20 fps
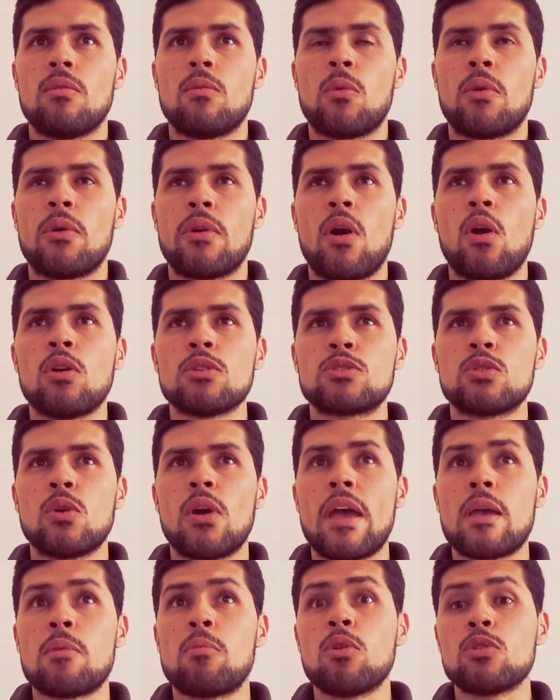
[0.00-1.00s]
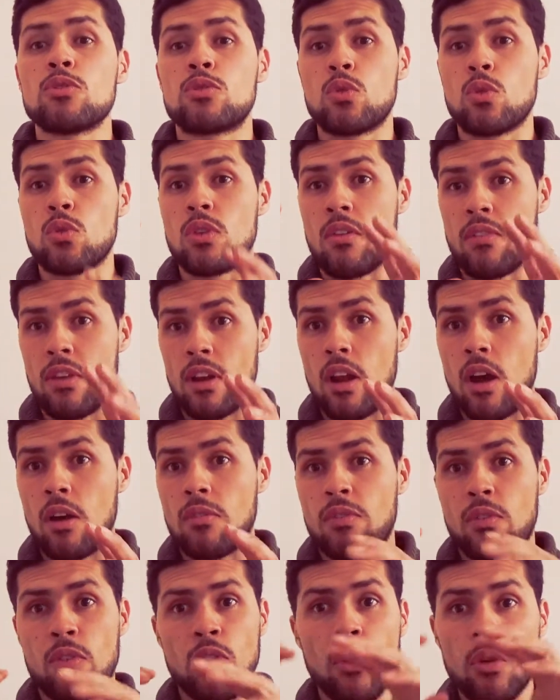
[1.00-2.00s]
We were also able to
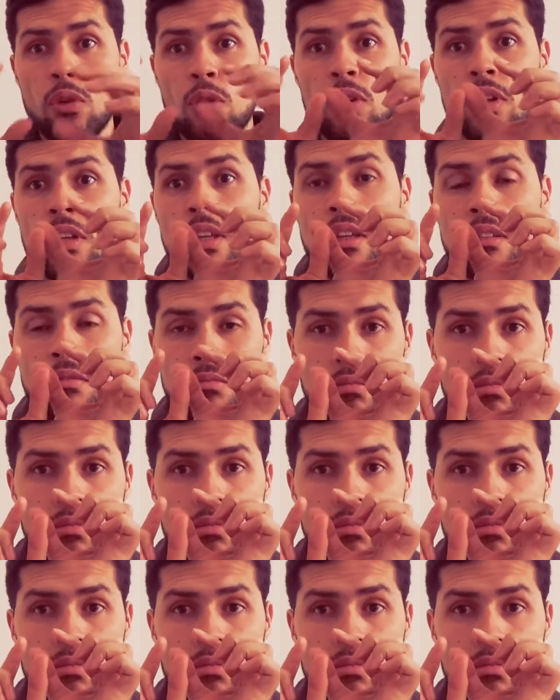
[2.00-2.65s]
develop not only